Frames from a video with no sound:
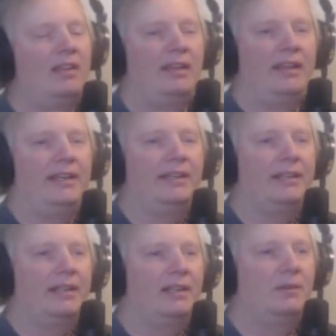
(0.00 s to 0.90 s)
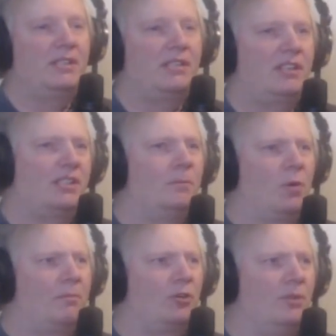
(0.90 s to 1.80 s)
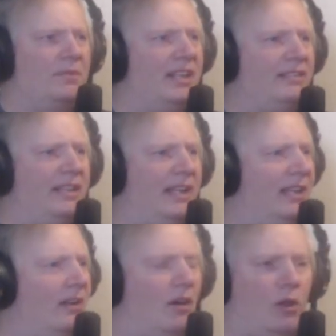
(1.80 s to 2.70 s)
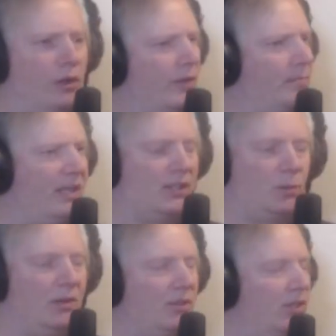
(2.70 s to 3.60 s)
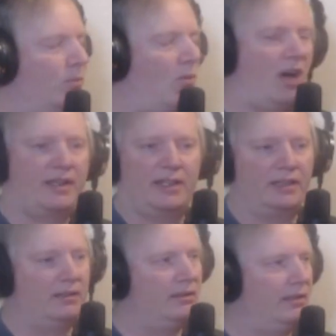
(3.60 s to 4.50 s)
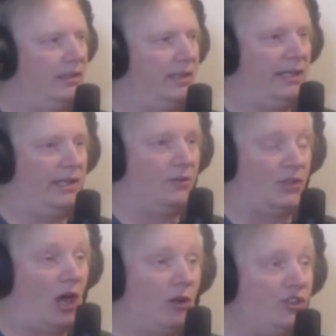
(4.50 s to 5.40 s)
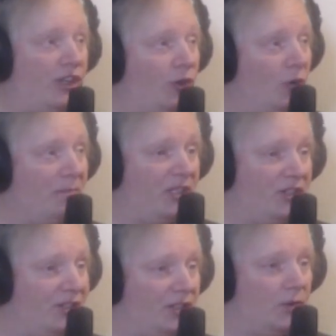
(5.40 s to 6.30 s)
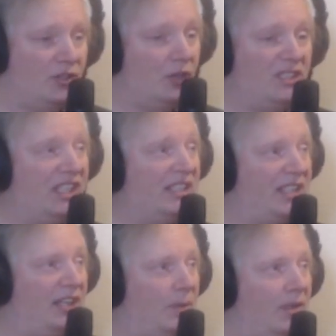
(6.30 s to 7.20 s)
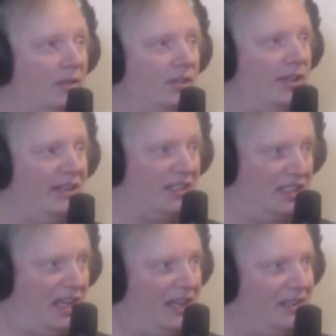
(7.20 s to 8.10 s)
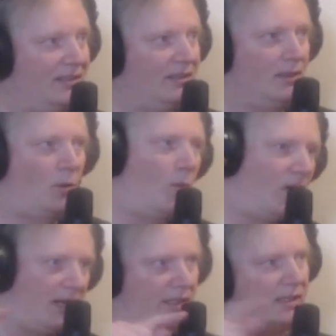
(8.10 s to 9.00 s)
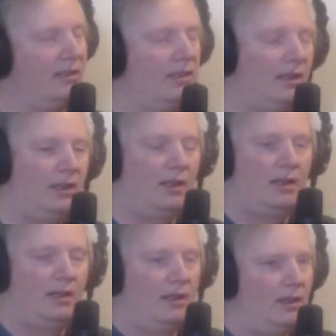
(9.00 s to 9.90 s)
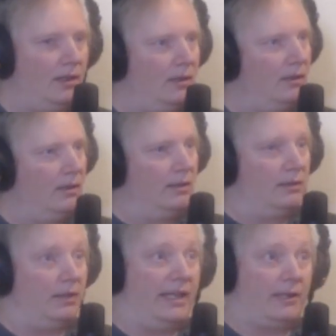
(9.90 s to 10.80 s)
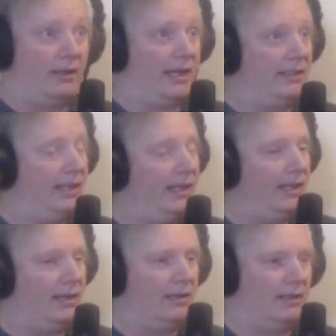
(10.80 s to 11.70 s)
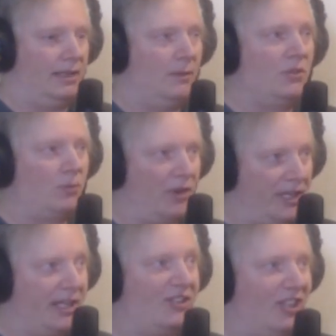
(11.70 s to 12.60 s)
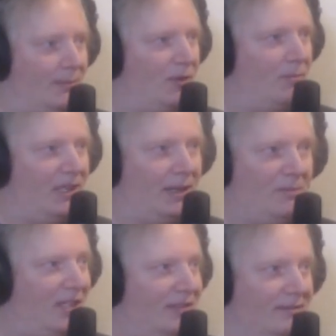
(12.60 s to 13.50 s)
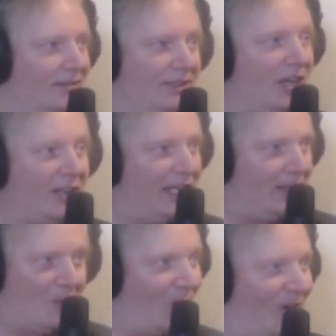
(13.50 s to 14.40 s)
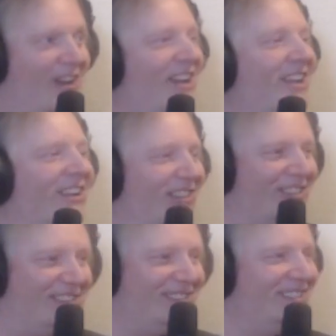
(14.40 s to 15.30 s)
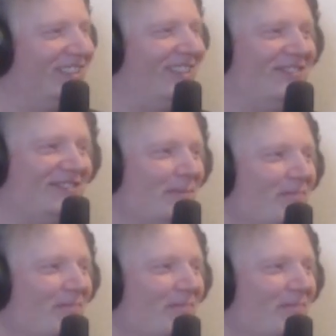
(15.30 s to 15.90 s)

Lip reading: And we saw some more groups that day all over the place. We were just walking, and it was all general admission, so there was no seats anywhere. So you had to stand, and we're walking. Later that day, it was really catching up with me. I'm not young anymore, you know.